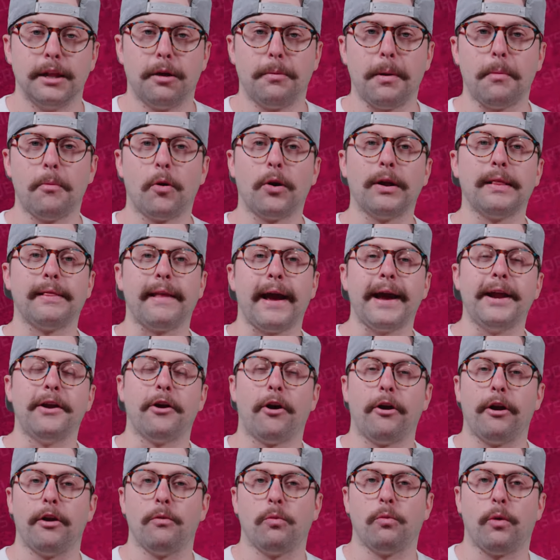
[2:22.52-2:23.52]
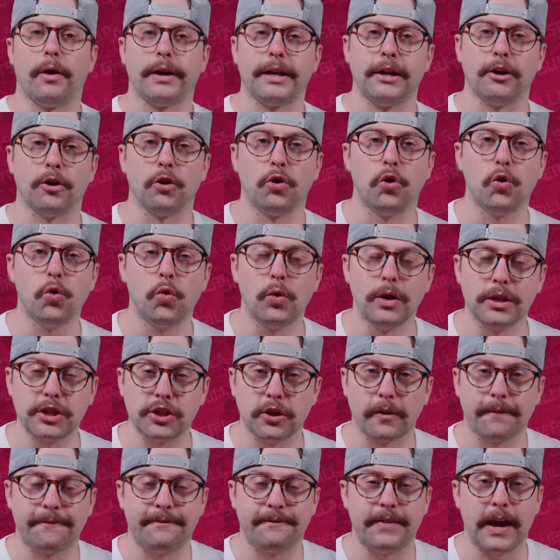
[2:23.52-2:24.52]
little bit more lighthearted one here. Who is
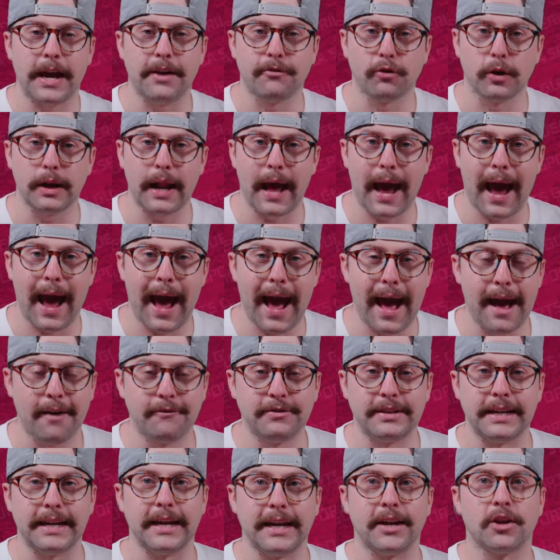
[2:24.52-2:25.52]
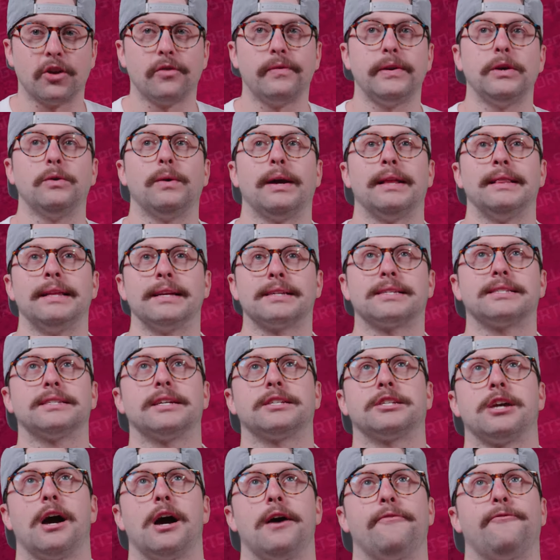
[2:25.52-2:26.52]
your favorite Av to interview? And this is
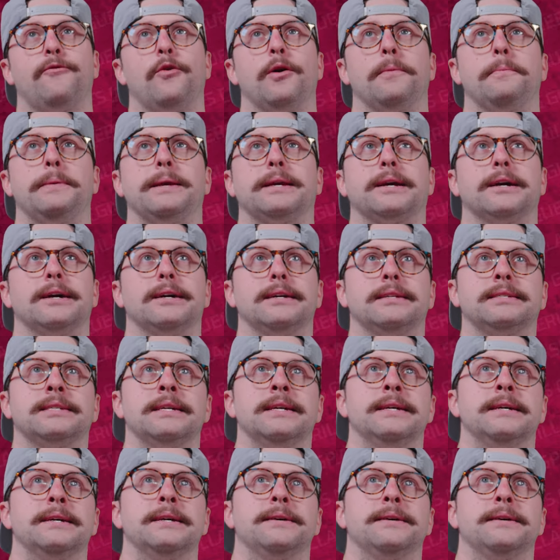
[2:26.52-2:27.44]
a tough one, because